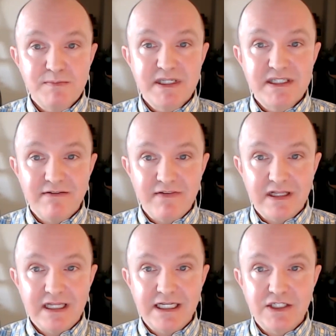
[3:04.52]

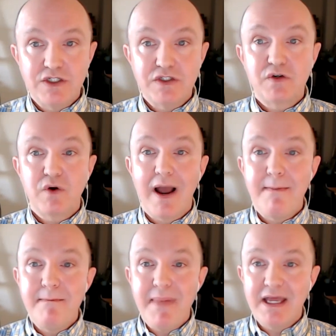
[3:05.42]
specifically to
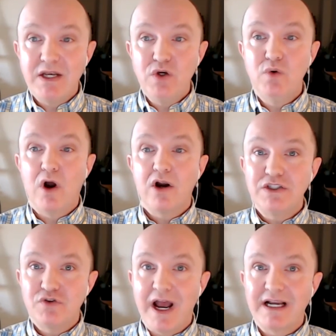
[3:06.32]
describe men who are
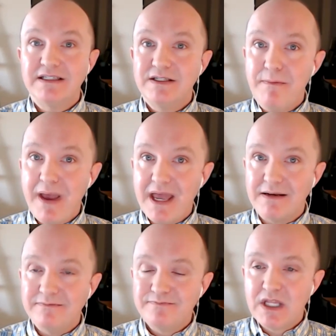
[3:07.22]
attracted to
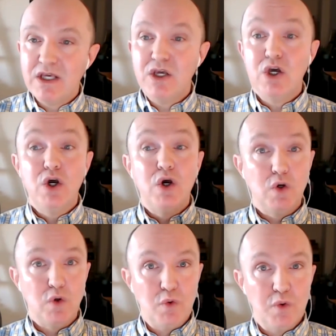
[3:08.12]
men
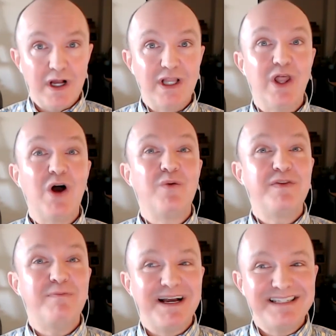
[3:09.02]
who, along
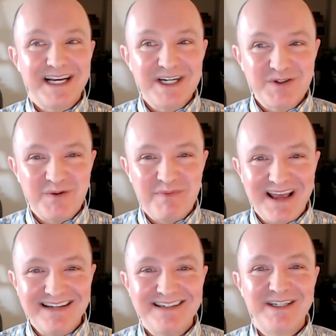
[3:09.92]
with bisexual
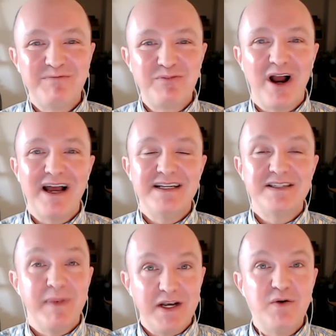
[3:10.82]
men,
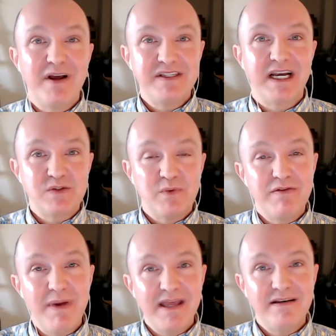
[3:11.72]
comprise men who have sex
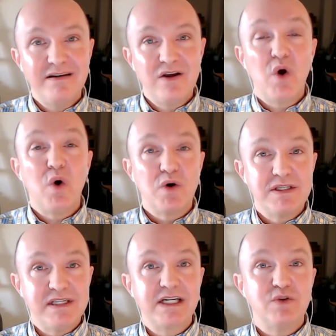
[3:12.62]
with men or
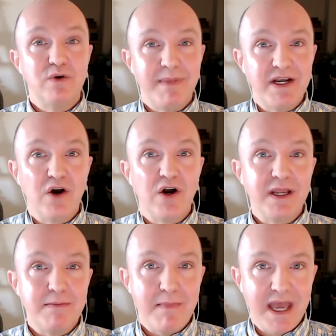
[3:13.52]
sexual
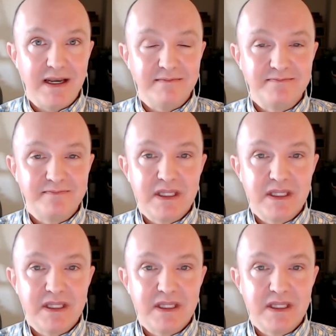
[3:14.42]
minority men.